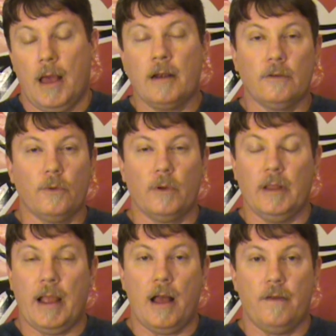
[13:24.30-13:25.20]
I don't know
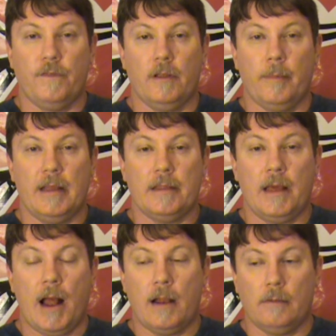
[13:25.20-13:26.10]
really how I feel about
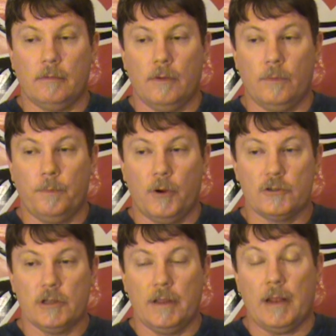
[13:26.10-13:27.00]
that. I don't know
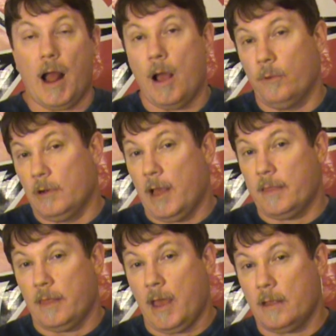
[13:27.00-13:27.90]
personally that I would
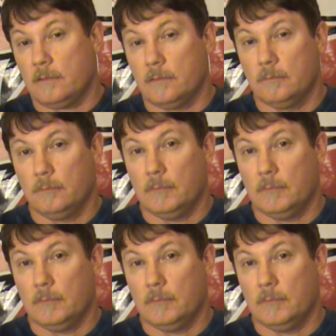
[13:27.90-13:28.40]
like that.